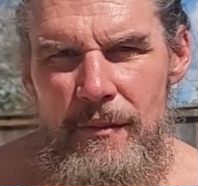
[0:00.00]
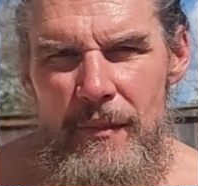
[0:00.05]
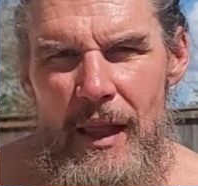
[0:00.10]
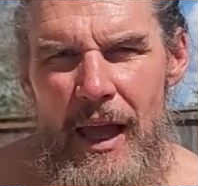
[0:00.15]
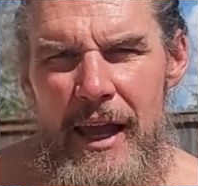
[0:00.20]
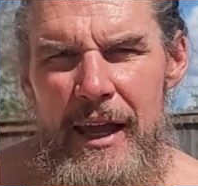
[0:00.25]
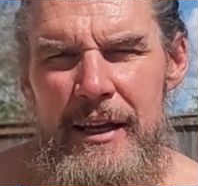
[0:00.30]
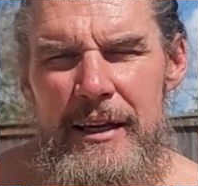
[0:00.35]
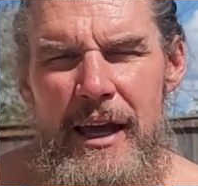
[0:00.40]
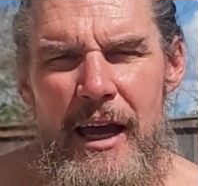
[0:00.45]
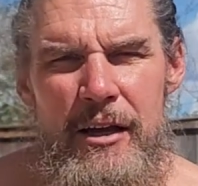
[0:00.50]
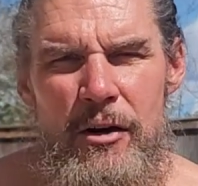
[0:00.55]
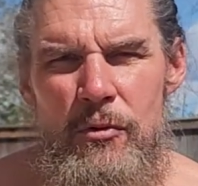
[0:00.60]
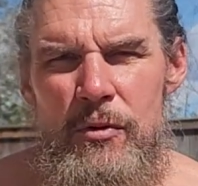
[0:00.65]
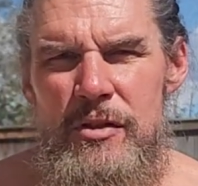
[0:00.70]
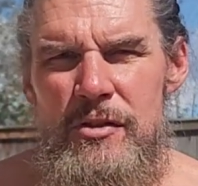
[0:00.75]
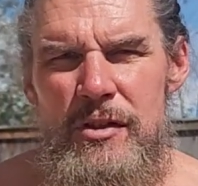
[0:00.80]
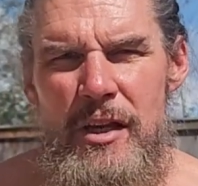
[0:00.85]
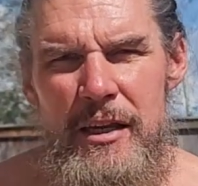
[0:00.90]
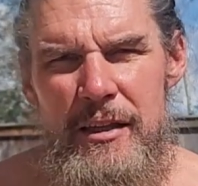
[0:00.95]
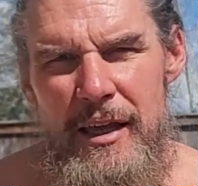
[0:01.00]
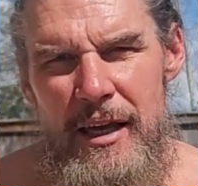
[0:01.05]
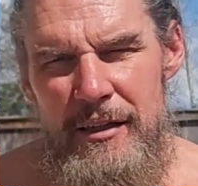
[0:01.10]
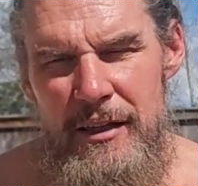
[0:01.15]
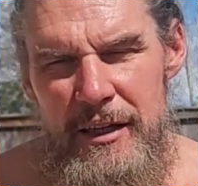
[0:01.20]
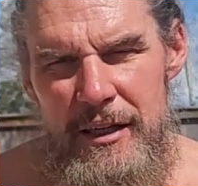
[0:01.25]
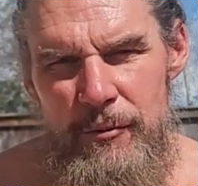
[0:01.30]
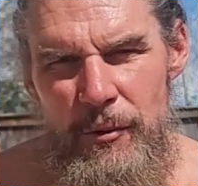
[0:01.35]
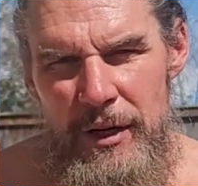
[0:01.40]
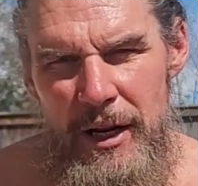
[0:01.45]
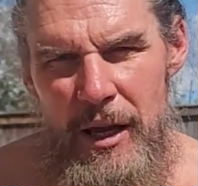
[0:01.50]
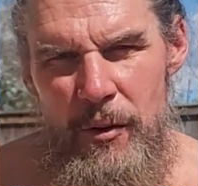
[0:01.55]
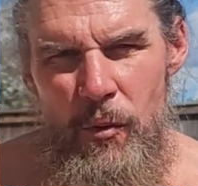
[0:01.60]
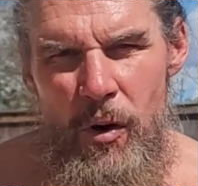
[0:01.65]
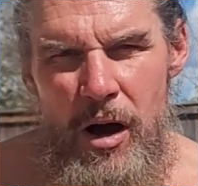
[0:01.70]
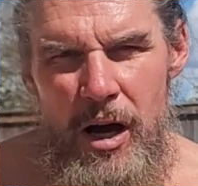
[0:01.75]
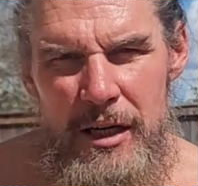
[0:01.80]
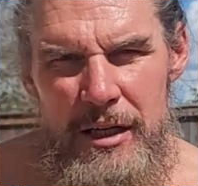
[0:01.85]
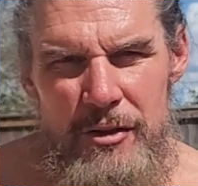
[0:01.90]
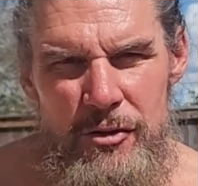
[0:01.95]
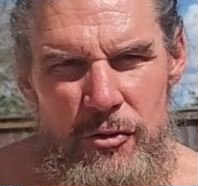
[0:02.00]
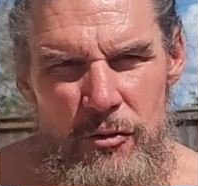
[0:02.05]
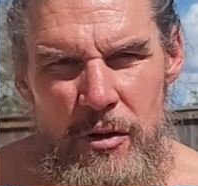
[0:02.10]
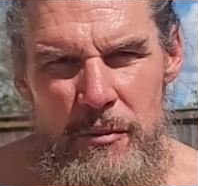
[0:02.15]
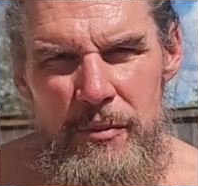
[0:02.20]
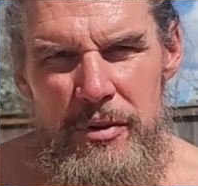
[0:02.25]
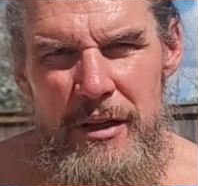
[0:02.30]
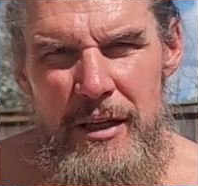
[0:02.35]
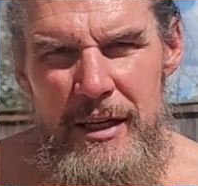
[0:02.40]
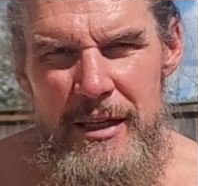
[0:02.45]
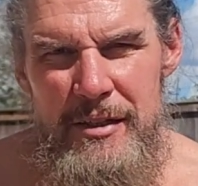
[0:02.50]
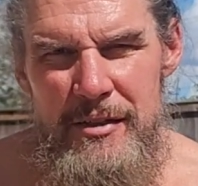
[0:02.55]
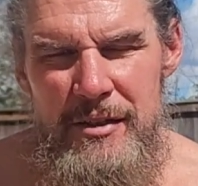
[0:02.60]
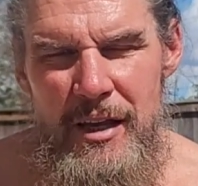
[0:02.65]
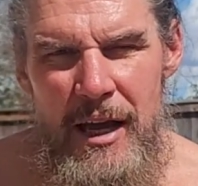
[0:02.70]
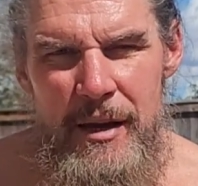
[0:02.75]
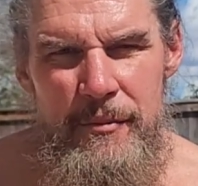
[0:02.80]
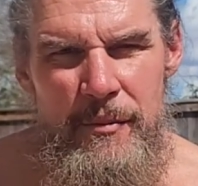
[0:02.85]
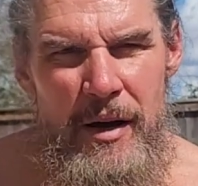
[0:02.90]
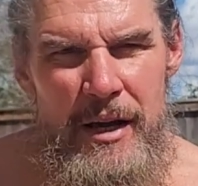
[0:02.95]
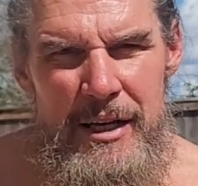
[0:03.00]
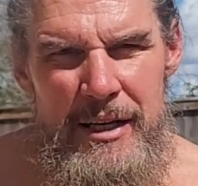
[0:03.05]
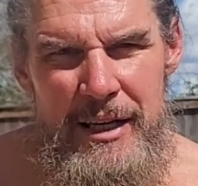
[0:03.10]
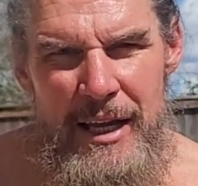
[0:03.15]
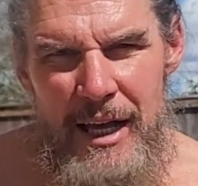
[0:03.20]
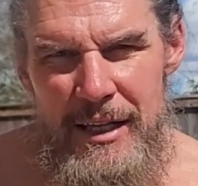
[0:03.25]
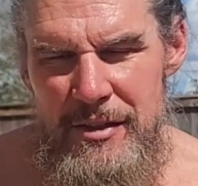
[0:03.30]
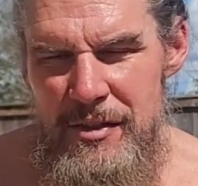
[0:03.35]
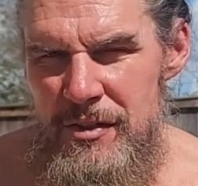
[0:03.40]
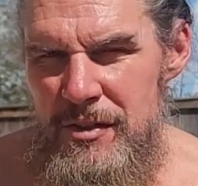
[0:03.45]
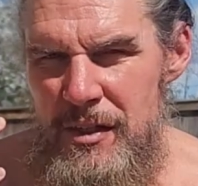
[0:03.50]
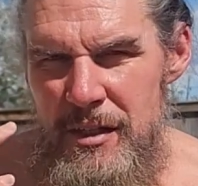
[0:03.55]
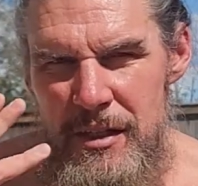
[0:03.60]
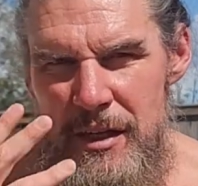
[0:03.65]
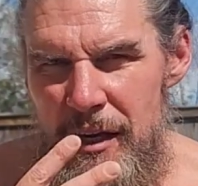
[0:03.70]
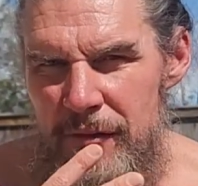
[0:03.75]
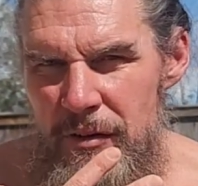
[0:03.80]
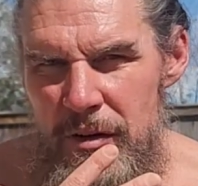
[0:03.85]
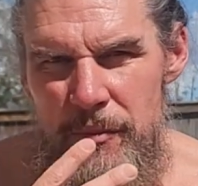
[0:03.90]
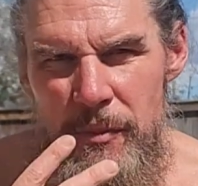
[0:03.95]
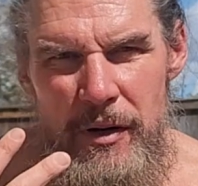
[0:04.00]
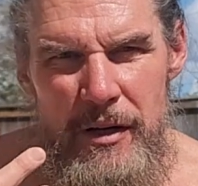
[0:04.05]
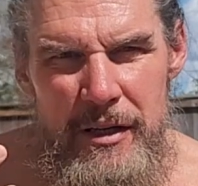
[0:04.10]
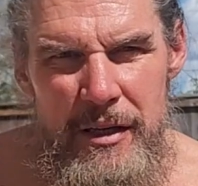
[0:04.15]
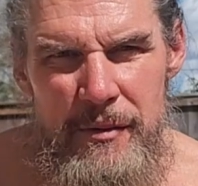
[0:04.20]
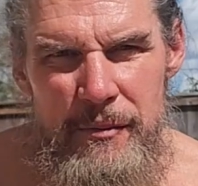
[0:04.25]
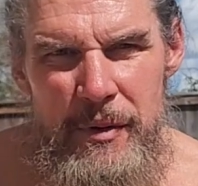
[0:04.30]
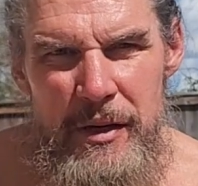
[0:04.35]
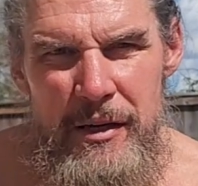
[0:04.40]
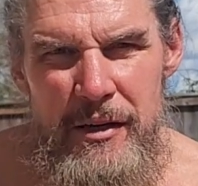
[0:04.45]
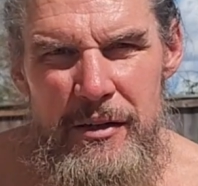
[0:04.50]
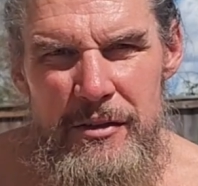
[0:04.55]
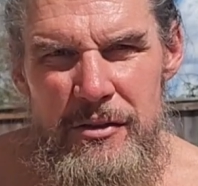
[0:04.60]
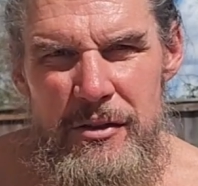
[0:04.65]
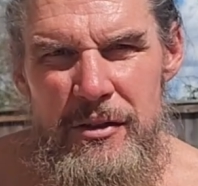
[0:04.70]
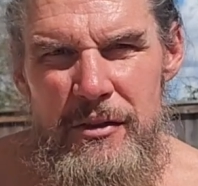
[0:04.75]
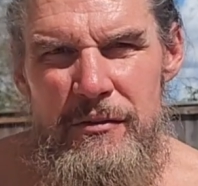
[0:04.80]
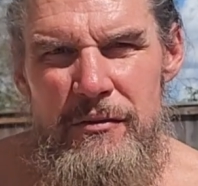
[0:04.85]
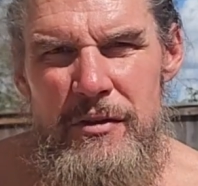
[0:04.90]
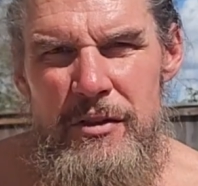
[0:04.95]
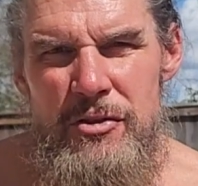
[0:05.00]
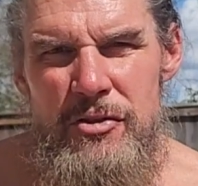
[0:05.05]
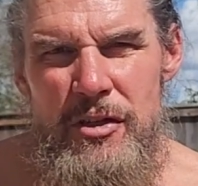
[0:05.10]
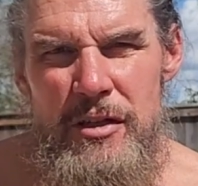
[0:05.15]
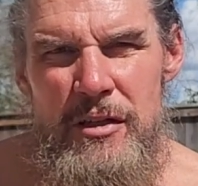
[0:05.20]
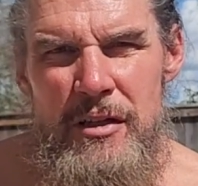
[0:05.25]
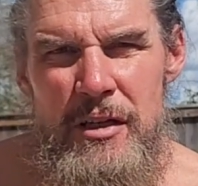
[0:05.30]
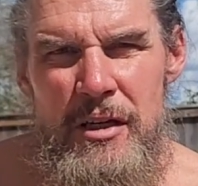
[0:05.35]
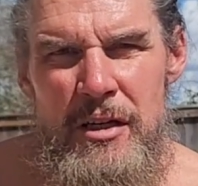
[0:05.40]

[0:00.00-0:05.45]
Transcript: And I always say that, like when I walk into a place, I might not see everybody because of the vision,